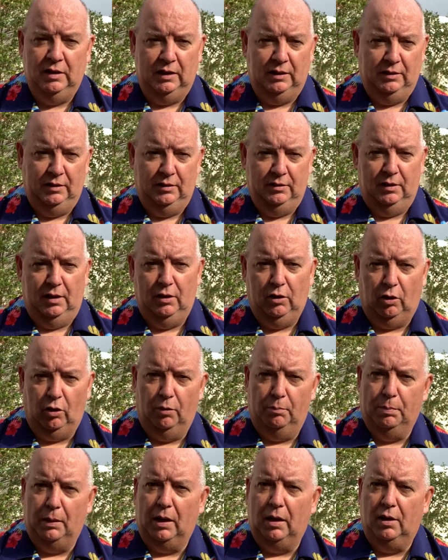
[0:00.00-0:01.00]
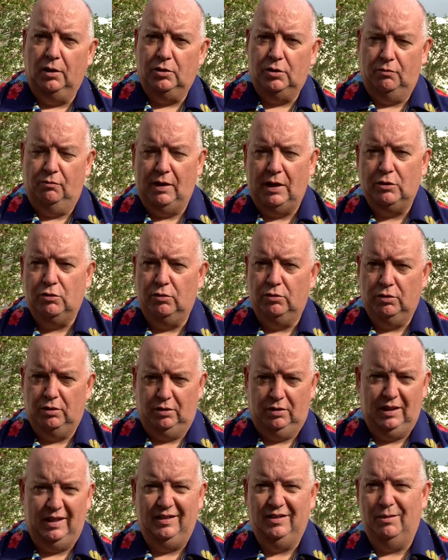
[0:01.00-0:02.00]
and a lot of bars and restaurants and
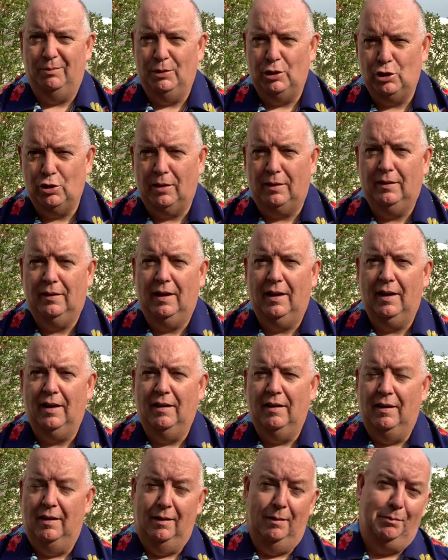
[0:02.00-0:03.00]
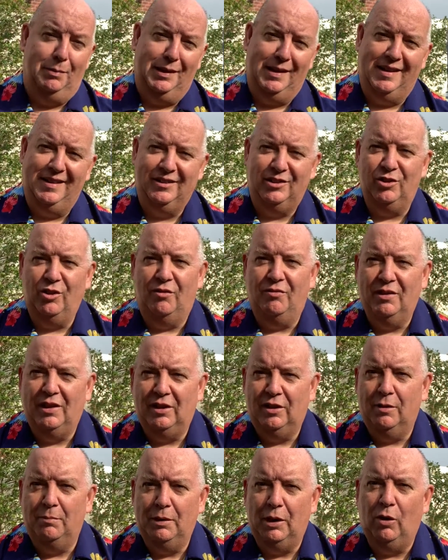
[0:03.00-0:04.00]
things will be shut there, but then it's not really
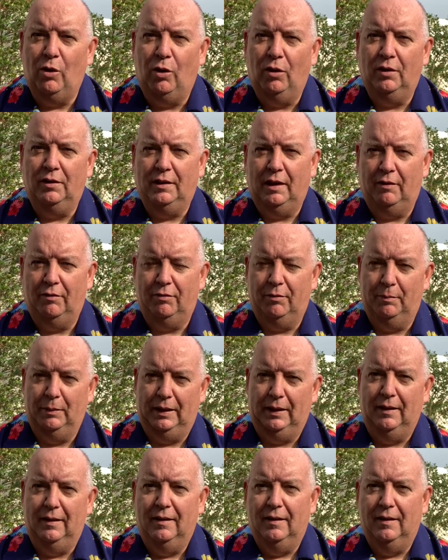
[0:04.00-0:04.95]
going to be a holiday for me.